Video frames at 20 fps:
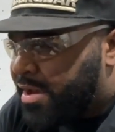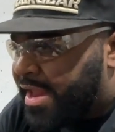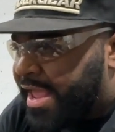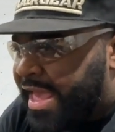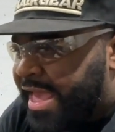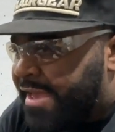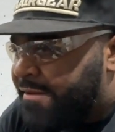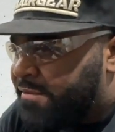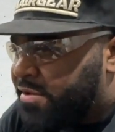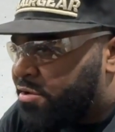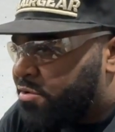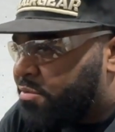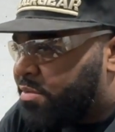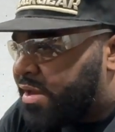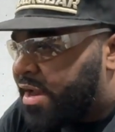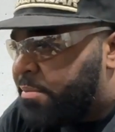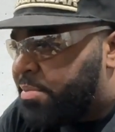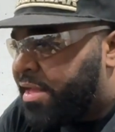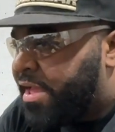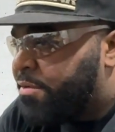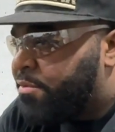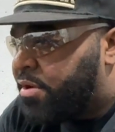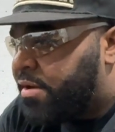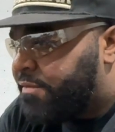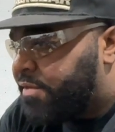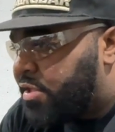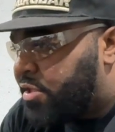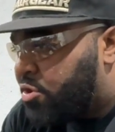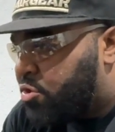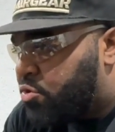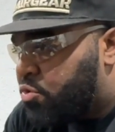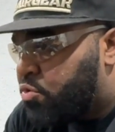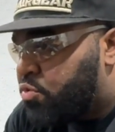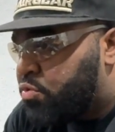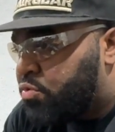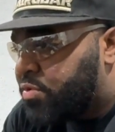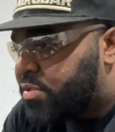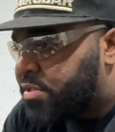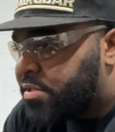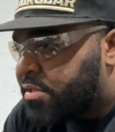a heavier one. I probably won't even
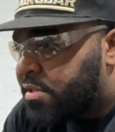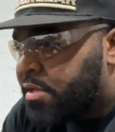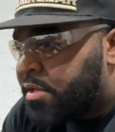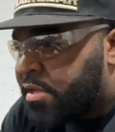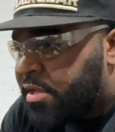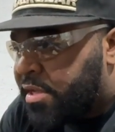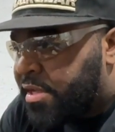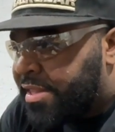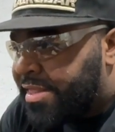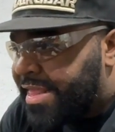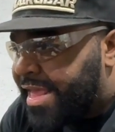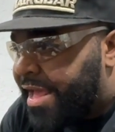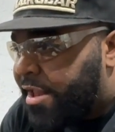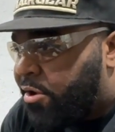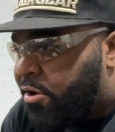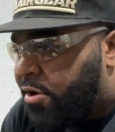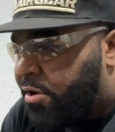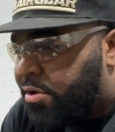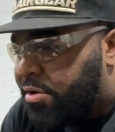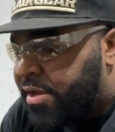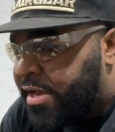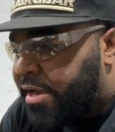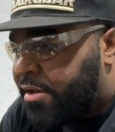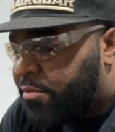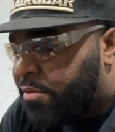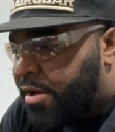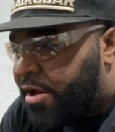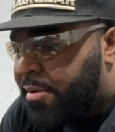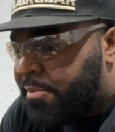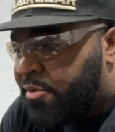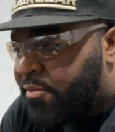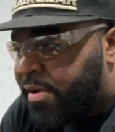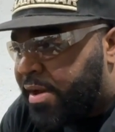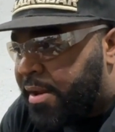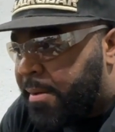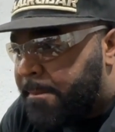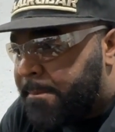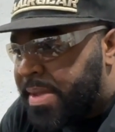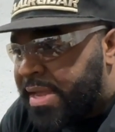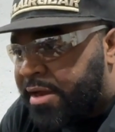use that alternator wire. I'm gonna run a
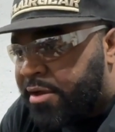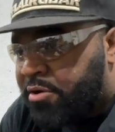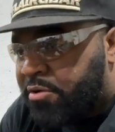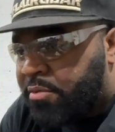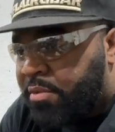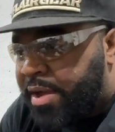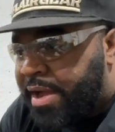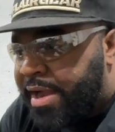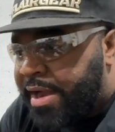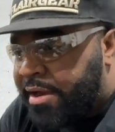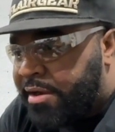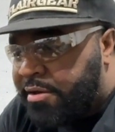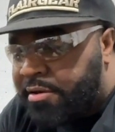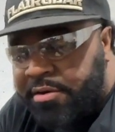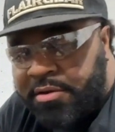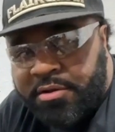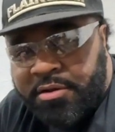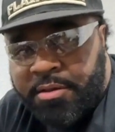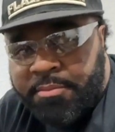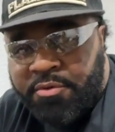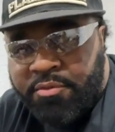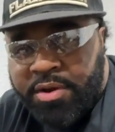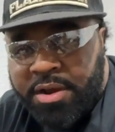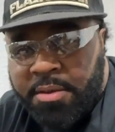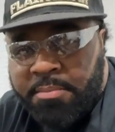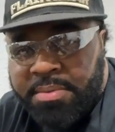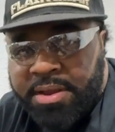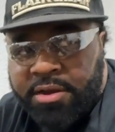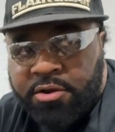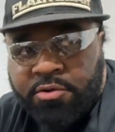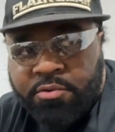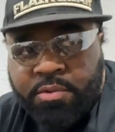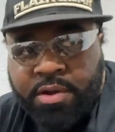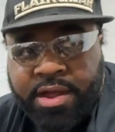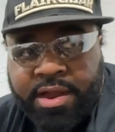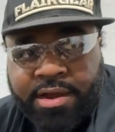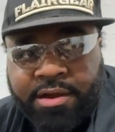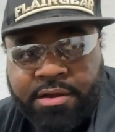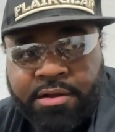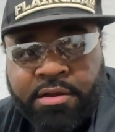bigger
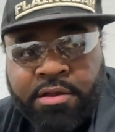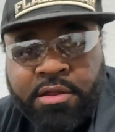wire.